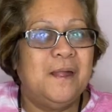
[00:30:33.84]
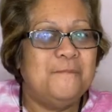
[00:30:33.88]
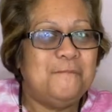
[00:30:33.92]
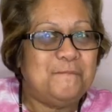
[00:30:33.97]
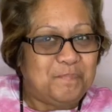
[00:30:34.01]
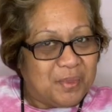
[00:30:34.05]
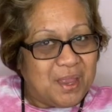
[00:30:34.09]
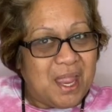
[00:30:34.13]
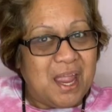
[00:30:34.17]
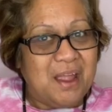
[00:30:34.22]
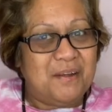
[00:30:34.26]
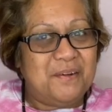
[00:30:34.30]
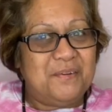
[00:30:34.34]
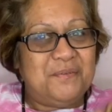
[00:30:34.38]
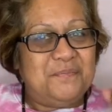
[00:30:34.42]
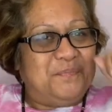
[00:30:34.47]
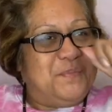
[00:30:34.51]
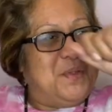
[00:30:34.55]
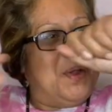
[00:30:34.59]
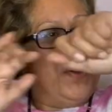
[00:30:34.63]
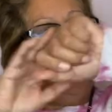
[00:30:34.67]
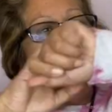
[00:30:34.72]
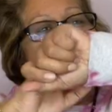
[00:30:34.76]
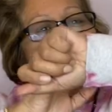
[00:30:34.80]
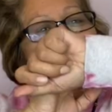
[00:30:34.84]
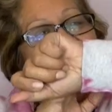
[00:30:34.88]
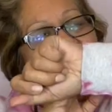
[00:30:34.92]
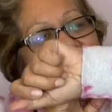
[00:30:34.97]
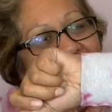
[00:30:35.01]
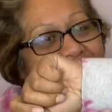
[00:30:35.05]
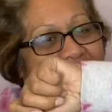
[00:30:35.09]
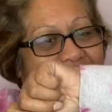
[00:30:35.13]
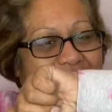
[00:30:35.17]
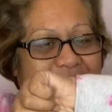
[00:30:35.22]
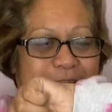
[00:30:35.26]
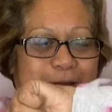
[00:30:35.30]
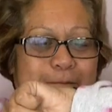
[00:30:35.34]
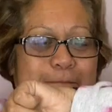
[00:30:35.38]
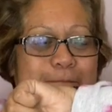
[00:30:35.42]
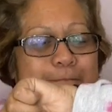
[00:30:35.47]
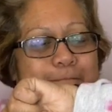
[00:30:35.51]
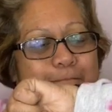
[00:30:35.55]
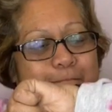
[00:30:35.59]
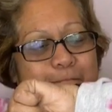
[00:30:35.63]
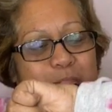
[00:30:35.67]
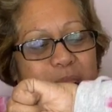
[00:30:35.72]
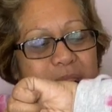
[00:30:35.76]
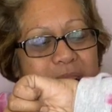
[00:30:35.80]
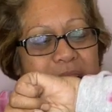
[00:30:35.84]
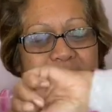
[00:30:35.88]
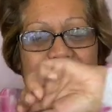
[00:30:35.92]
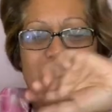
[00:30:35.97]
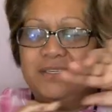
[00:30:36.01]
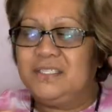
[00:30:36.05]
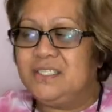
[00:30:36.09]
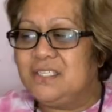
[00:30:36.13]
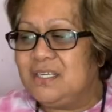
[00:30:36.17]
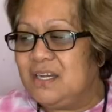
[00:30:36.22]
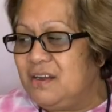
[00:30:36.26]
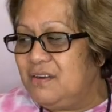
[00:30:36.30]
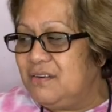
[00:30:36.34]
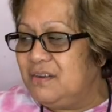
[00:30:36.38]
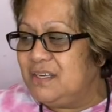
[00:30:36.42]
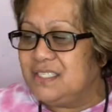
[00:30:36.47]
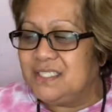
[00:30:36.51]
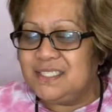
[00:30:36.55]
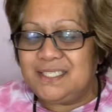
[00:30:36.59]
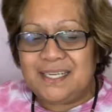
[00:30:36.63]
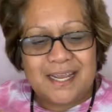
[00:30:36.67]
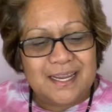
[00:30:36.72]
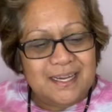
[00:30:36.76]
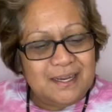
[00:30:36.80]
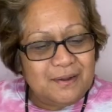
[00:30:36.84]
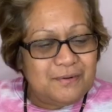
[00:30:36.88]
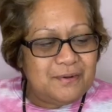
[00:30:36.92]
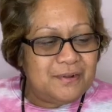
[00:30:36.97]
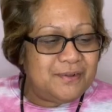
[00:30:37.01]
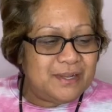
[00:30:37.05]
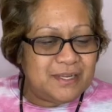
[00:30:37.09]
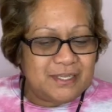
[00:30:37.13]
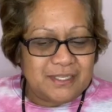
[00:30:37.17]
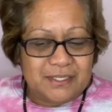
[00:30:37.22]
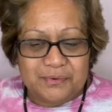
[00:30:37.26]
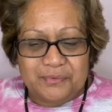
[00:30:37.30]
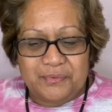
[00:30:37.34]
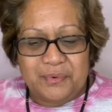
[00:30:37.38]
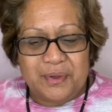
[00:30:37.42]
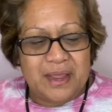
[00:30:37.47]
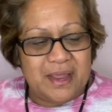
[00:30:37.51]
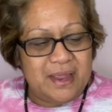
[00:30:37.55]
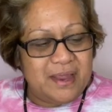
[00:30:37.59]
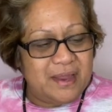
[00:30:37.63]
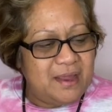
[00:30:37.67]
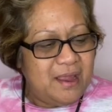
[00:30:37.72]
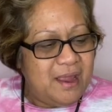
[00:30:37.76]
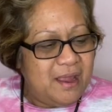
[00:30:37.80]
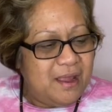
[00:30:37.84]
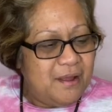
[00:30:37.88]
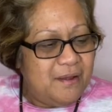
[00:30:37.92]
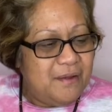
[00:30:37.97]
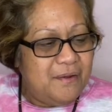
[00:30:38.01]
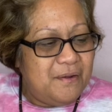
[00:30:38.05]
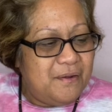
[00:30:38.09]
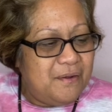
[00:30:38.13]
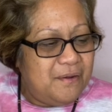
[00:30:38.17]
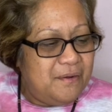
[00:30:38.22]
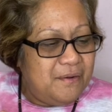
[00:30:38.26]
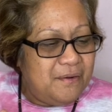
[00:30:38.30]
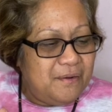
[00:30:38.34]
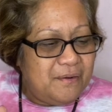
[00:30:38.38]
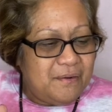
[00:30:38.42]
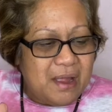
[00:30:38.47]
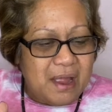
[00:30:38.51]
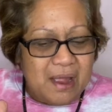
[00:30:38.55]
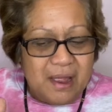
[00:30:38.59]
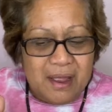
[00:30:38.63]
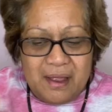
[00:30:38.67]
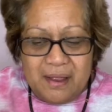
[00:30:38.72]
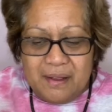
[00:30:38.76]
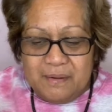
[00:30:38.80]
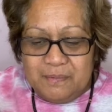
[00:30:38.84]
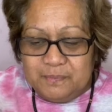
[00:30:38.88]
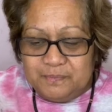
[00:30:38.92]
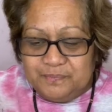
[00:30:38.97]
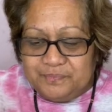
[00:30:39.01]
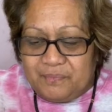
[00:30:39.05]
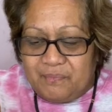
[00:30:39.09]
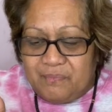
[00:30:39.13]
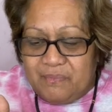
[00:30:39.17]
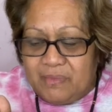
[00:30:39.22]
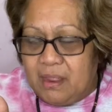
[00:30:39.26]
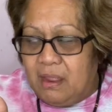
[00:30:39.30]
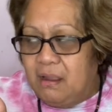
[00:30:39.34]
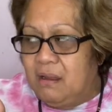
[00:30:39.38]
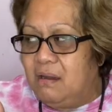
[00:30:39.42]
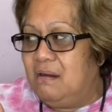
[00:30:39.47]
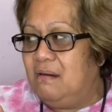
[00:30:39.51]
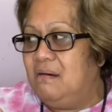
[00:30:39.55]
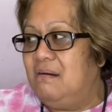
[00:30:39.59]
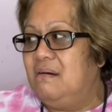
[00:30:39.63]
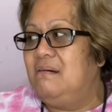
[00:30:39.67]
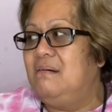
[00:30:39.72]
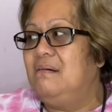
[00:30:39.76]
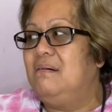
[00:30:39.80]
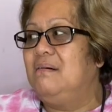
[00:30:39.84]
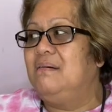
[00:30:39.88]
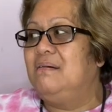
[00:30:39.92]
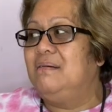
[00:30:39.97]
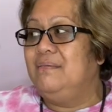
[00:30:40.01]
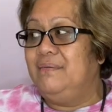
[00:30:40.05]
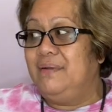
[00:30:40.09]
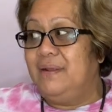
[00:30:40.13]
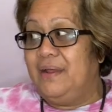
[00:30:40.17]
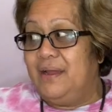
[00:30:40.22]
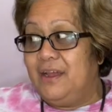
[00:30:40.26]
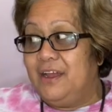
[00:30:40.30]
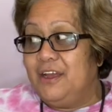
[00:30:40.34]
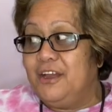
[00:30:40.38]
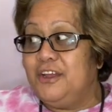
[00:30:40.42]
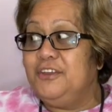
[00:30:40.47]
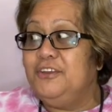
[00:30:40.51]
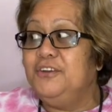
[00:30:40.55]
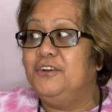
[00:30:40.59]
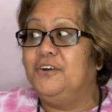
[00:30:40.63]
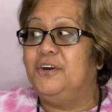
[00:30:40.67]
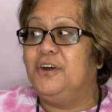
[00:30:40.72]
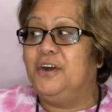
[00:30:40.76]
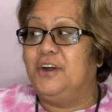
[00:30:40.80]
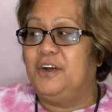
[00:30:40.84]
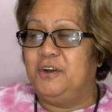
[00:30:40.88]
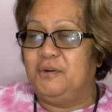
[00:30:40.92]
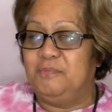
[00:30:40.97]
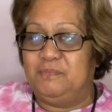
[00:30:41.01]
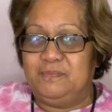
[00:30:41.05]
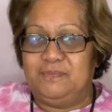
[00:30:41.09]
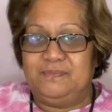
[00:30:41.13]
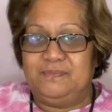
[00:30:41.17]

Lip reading: Now, I've got time to go and take all this away Oh, now you're up.